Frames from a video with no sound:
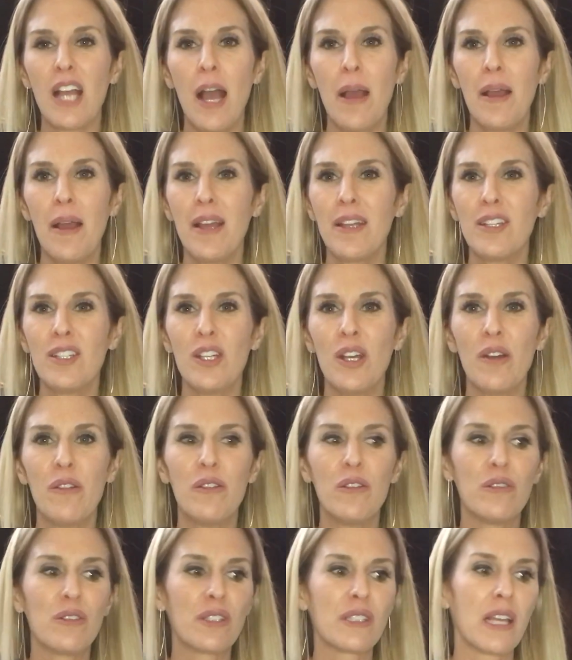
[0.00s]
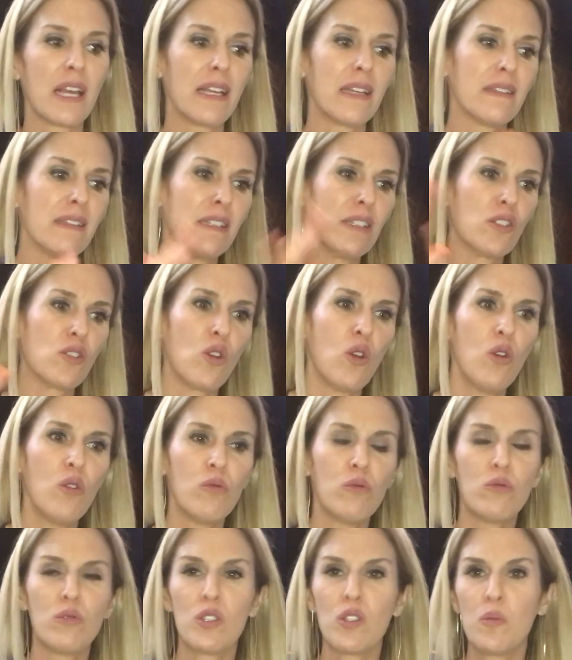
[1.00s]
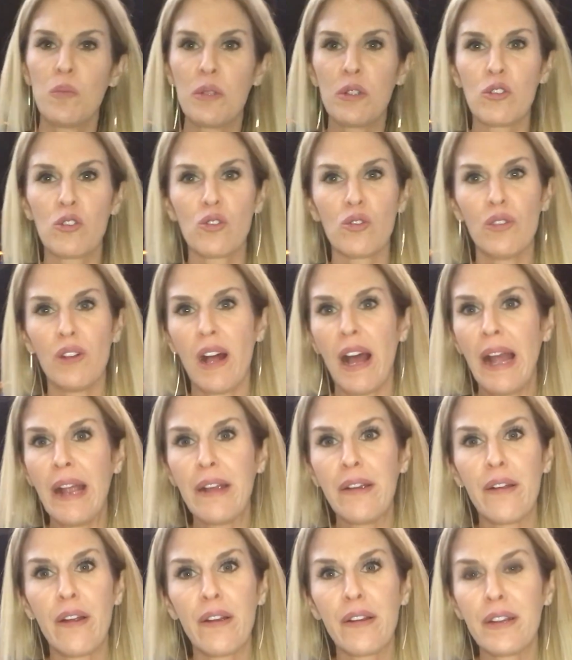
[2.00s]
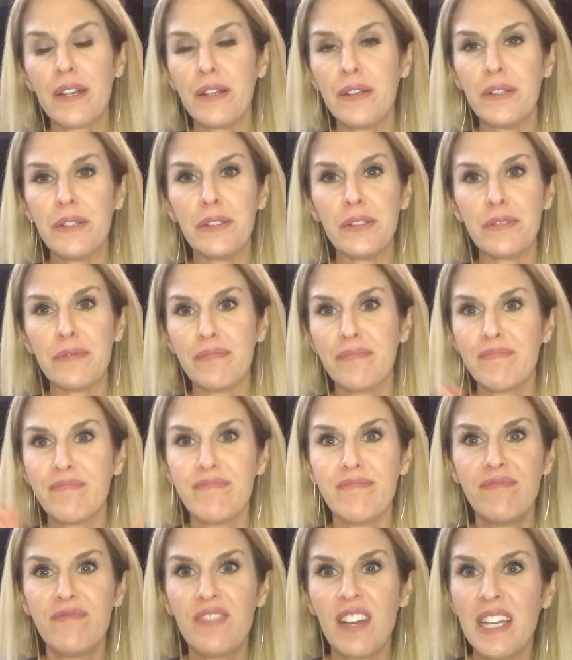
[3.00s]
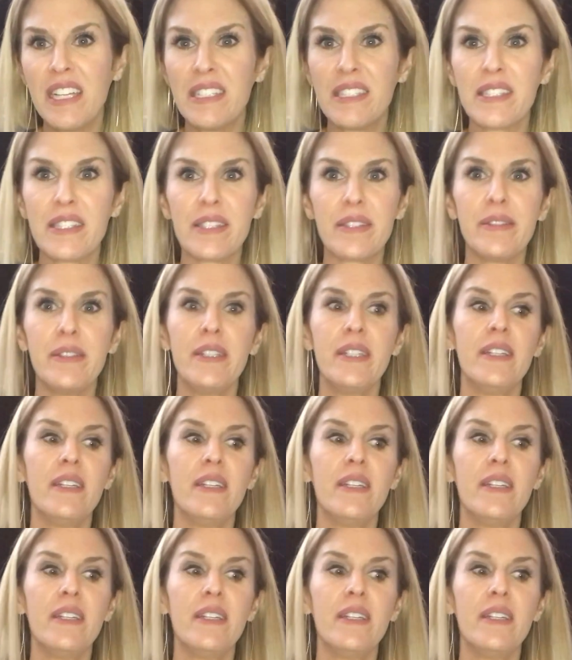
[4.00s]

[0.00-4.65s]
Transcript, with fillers: uh, you know, there's like these, oh, spiritual hierarchical face,